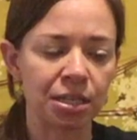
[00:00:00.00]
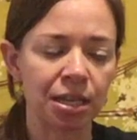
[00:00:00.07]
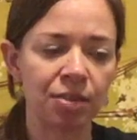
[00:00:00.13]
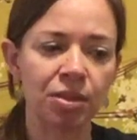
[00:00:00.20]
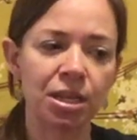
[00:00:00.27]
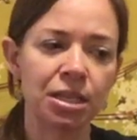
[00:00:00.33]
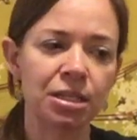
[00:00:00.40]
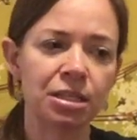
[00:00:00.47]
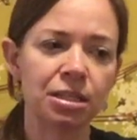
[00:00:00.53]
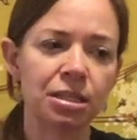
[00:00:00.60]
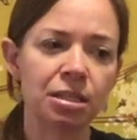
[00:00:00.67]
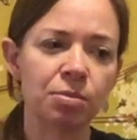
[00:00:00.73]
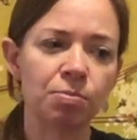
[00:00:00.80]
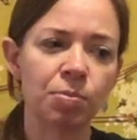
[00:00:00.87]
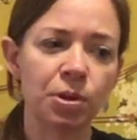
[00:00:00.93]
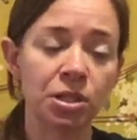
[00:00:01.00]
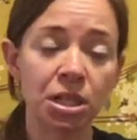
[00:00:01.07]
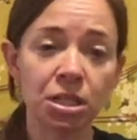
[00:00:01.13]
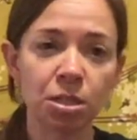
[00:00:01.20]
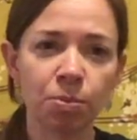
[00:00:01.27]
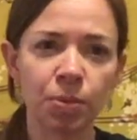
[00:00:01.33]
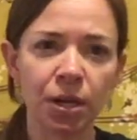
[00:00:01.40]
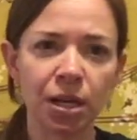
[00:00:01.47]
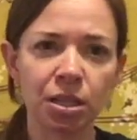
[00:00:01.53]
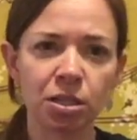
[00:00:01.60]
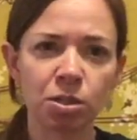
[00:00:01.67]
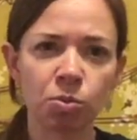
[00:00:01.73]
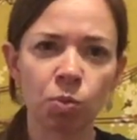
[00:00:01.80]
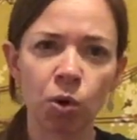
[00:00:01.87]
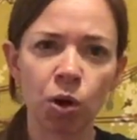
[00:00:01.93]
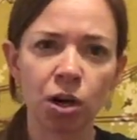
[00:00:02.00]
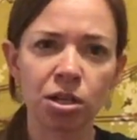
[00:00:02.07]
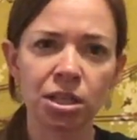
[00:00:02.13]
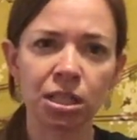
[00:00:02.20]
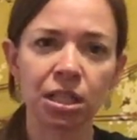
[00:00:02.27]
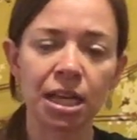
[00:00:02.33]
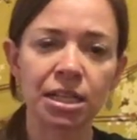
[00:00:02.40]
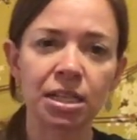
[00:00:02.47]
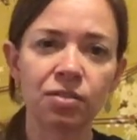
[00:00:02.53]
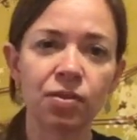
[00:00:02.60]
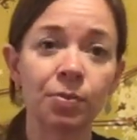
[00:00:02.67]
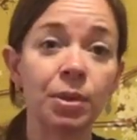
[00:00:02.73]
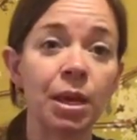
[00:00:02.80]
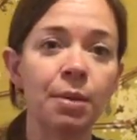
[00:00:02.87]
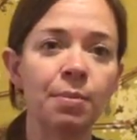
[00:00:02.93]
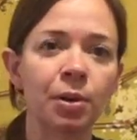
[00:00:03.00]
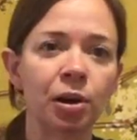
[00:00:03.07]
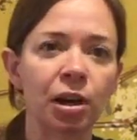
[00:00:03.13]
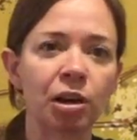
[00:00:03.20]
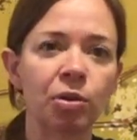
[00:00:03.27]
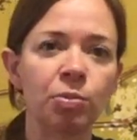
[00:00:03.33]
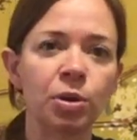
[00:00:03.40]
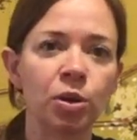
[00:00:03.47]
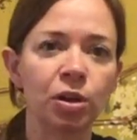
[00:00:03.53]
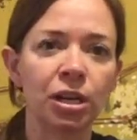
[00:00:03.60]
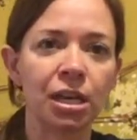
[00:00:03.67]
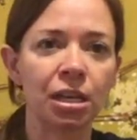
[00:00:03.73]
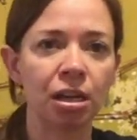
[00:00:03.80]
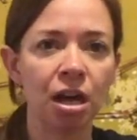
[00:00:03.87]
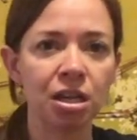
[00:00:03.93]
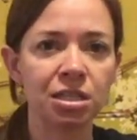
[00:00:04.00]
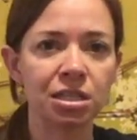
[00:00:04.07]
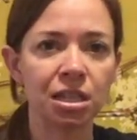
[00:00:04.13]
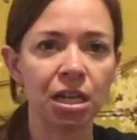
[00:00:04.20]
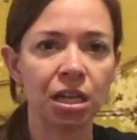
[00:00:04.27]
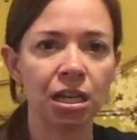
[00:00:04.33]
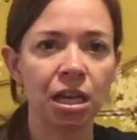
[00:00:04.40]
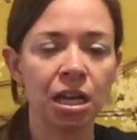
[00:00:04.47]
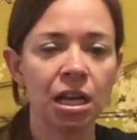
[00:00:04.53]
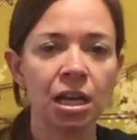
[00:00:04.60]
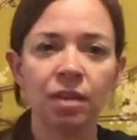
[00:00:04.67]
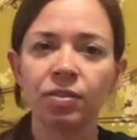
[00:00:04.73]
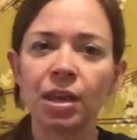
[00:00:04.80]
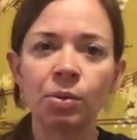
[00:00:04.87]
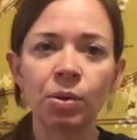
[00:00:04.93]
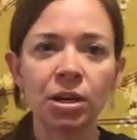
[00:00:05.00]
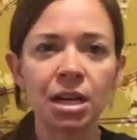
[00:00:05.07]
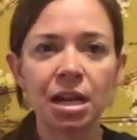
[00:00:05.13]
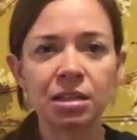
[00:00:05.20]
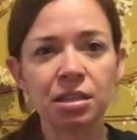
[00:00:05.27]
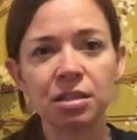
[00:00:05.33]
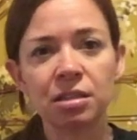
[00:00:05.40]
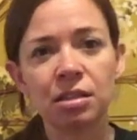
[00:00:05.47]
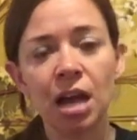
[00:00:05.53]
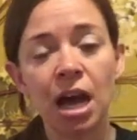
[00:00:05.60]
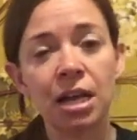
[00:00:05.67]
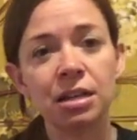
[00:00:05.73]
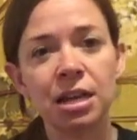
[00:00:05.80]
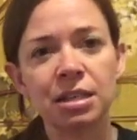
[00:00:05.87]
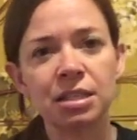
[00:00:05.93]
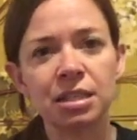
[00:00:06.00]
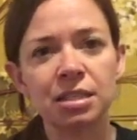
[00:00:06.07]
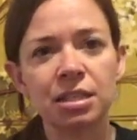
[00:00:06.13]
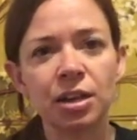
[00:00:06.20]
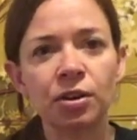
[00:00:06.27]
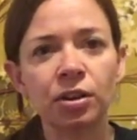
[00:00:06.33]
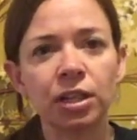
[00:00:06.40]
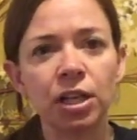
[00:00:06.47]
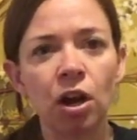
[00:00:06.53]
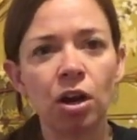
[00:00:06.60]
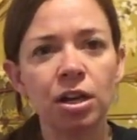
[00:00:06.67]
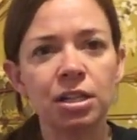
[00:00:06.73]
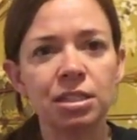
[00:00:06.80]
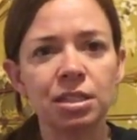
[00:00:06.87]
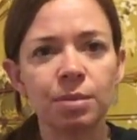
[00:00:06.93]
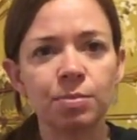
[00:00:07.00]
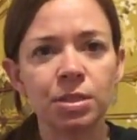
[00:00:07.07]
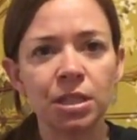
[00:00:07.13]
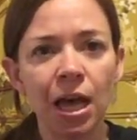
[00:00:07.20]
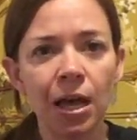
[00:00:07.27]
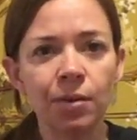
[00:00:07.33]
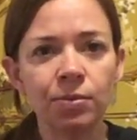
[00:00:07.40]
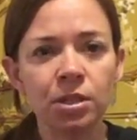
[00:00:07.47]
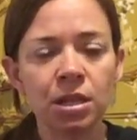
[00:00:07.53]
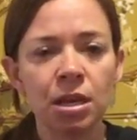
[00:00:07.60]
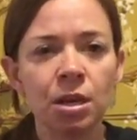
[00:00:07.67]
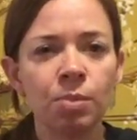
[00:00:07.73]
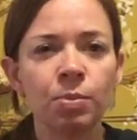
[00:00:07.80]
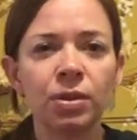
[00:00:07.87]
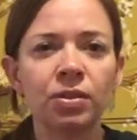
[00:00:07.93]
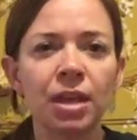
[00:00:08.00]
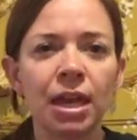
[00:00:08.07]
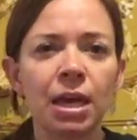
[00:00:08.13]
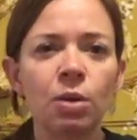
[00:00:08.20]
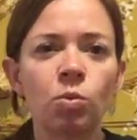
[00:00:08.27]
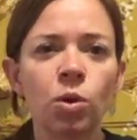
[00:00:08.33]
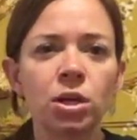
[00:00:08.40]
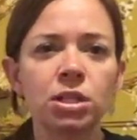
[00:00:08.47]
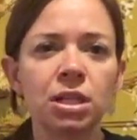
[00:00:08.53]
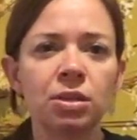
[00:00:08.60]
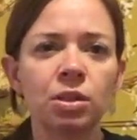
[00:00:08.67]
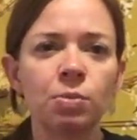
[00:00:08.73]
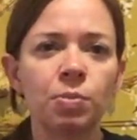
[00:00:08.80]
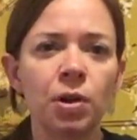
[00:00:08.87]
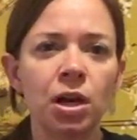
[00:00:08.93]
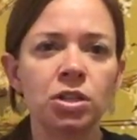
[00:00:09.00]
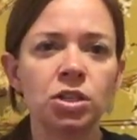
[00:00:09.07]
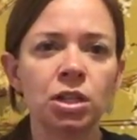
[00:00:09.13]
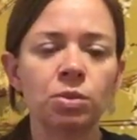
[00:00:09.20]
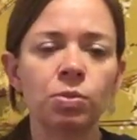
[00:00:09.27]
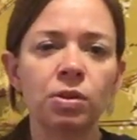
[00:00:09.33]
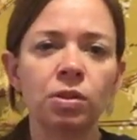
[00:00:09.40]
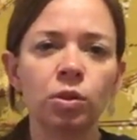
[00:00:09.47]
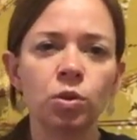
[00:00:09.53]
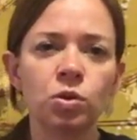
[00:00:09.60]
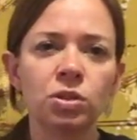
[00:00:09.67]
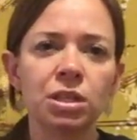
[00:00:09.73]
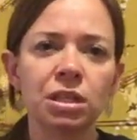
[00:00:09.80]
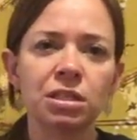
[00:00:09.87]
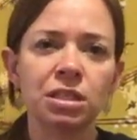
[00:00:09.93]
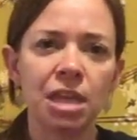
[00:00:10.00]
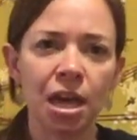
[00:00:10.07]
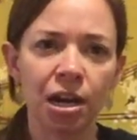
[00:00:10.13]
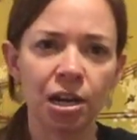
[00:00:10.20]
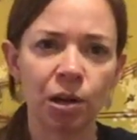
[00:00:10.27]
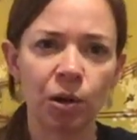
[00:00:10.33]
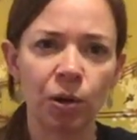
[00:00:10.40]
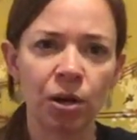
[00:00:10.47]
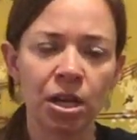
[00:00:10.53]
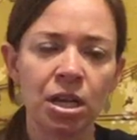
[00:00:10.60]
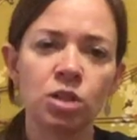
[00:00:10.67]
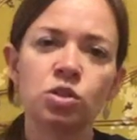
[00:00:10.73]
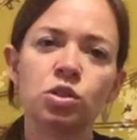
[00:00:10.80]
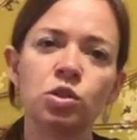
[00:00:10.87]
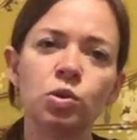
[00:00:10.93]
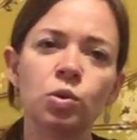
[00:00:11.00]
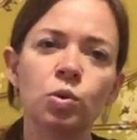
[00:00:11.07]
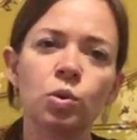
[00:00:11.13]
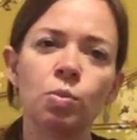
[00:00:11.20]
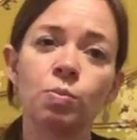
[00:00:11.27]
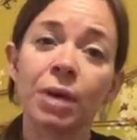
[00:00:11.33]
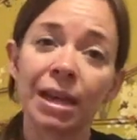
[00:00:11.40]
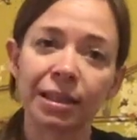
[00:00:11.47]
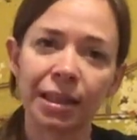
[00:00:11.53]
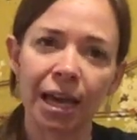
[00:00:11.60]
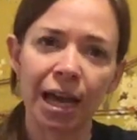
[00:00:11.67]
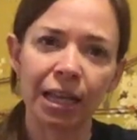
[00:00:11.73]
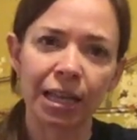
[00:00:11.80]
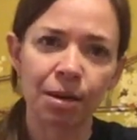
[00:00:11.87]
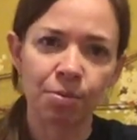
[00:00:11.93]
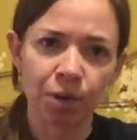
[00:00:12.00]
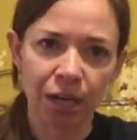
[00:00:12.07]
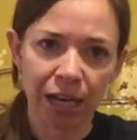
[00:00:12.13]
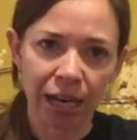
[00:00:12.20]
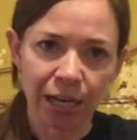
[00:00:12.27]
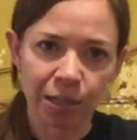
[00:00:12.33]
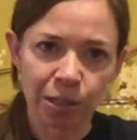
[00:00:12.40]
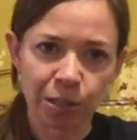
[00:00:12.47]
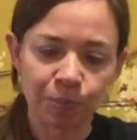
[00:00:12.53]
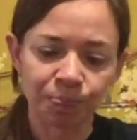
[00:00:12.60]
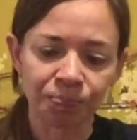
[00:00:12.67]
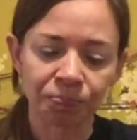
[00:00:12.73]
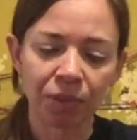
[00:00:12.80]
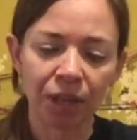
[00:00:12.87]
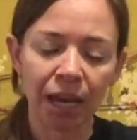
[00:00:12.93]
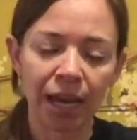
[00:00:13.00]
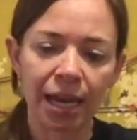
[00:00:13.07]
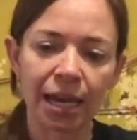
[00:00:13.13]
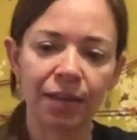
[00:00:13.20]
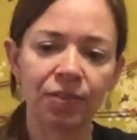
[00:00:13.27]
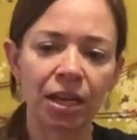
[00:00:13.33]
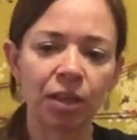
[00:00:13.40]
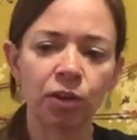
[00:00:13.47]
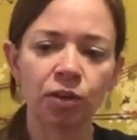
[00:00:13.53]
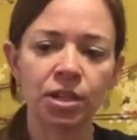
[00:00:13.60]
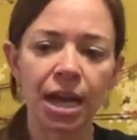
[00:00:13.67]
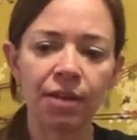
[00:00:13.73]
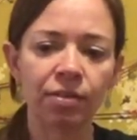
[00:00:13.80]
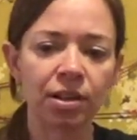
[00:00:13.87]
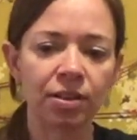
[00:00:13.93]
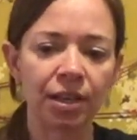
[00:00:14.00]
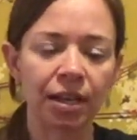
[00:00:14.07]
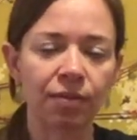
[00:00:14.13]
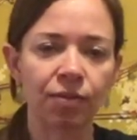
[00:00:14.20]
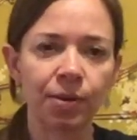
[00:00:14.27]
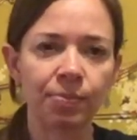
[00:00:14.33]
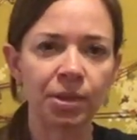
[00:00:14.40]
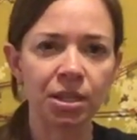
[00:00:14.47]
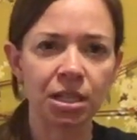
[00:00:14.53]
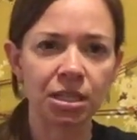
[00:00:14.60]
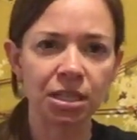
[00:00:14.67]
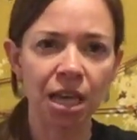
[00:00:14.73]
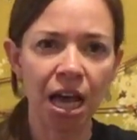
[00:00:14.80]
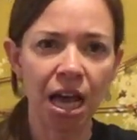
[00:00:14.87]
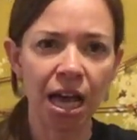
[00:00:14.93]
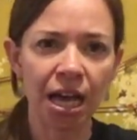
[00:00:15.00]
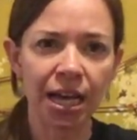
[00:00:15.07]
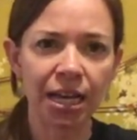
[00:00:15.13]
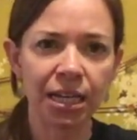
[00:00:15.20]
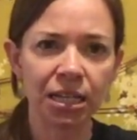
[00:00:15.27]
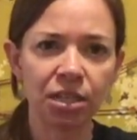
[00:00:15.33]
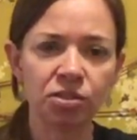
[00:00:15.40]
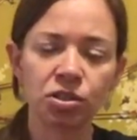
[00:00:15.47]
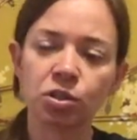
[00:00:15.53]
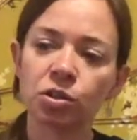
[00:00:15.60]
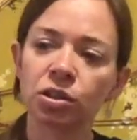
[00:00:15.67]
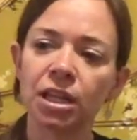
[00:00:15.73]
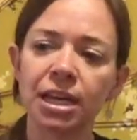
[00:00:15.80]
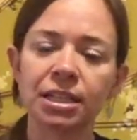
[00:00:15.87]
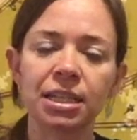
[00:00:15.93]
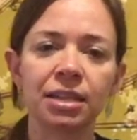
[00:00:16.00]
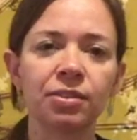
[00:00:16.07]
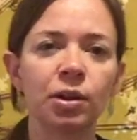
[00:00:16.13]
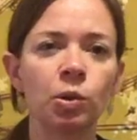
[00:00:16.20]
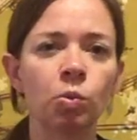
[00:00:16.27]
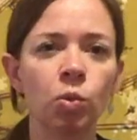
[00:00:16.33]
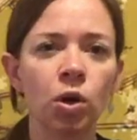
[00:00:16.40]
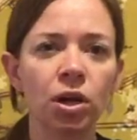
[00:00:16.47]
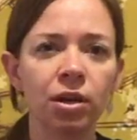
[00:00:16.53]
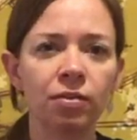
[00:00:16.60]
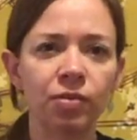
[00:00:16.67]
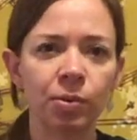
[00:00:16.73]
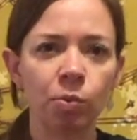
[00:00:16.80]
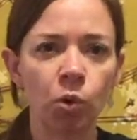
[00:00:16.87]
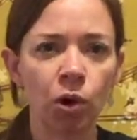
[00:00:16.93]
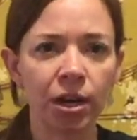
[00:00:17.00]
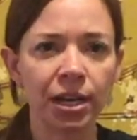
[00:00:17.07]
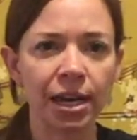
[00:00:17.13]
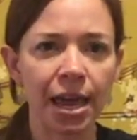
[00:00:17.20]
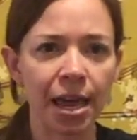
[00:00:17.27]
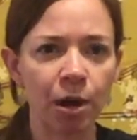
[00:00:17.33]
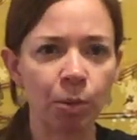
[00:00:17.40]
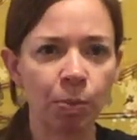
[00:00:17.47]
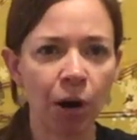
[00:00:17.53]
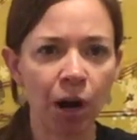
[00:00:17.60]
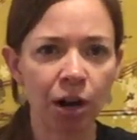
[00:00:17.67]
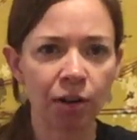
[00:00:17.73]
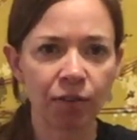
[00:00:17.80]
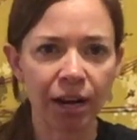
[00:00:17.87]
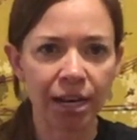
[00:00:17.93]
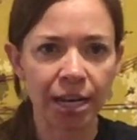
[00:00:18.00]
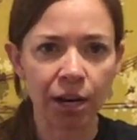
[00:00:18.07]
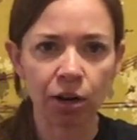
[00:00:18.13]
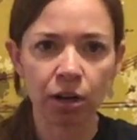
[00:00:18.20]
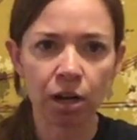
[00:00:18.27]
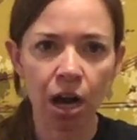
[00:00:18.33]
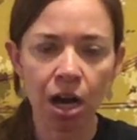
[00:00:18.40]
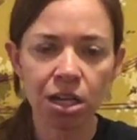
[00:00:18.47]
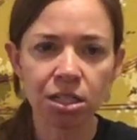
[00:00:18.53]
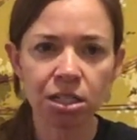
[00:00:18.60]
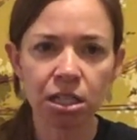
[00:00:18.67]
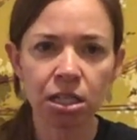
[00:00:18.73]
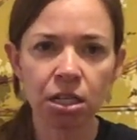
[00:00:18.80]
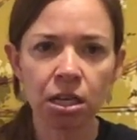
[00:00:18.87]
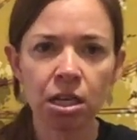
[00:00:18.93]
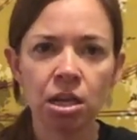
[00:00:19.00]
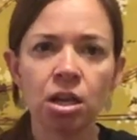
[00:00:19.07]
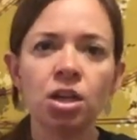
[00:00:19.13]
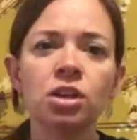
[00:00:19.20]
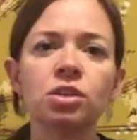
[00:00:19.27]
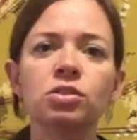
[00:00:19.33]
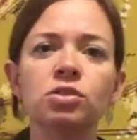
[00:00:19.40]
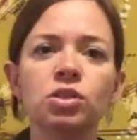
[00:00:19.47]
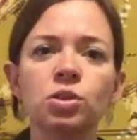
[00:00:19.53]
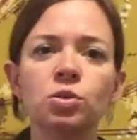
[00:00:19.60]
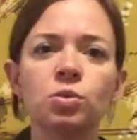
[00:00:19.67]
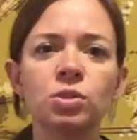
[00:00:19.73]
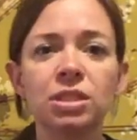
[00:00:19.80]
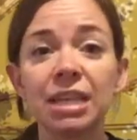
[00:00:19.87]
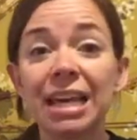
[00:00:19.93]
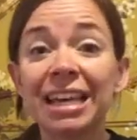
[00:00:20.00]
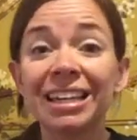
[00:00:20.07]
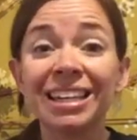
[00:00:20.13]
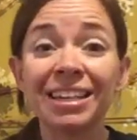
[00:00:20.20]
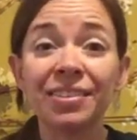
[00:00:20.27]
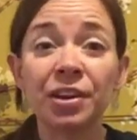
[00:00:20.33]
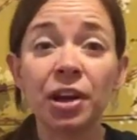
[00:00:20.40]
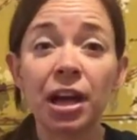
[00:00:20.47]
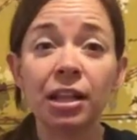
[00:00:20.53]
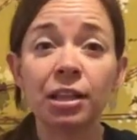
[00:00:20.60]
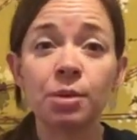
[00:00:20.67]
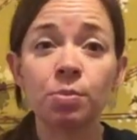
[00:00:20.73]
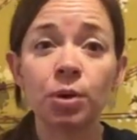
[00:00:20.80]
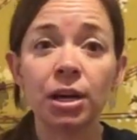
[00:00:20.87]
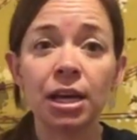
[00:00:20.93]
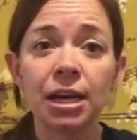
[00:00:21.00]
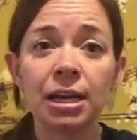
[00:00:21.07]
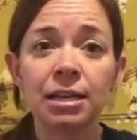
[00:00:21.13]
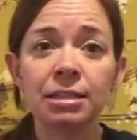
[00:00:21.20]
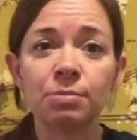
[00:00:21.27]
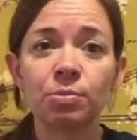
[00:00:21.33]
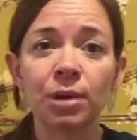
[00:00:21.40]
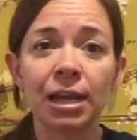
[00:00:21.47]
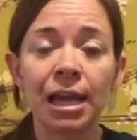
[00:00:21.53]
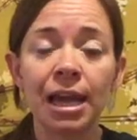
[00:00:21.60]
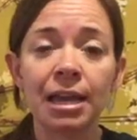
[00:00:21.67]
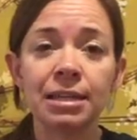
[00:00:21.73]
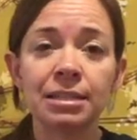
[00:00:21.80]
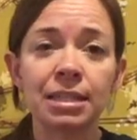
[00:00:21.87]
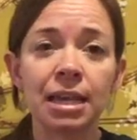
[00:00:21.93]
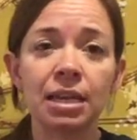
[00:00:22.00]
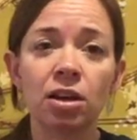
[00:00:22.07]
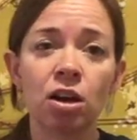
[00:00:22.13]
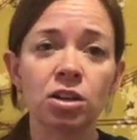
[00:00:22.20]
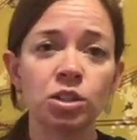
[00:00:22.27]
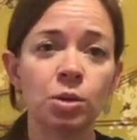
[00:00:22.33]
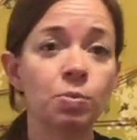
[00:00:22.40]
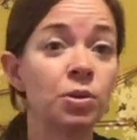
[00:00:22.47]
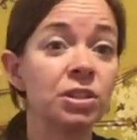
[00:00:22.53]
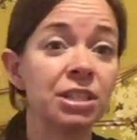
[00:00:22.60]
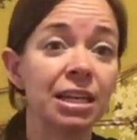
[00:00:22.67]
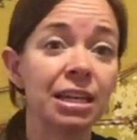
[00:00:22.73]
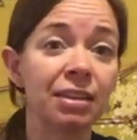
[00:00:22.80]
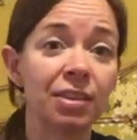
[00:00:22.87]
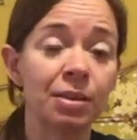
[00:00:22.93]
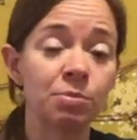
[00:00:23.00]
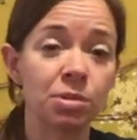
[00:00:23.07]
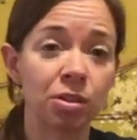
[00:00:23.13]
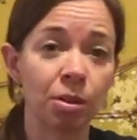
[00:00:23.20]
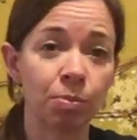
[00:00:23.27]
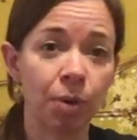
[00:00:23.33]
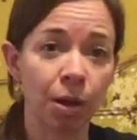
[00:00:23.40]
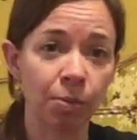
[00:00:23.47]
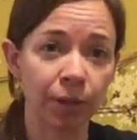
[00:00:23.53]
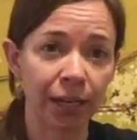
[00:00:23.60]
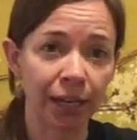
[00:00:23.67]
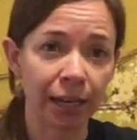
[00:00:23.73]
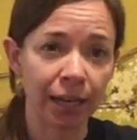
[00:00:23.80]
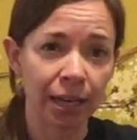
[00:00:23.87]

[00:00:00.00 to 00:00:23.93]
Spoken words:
And these participants were selected from the immigrant community in Austin. They were not necessarily artists themselves, but they worked in the project with Luz and Sergio to make the Alebrijes. And they learned everything from the design to collecting their wood from Roigero Park right here in Austin, to sanding their Alebrijes and also presenting them to the public.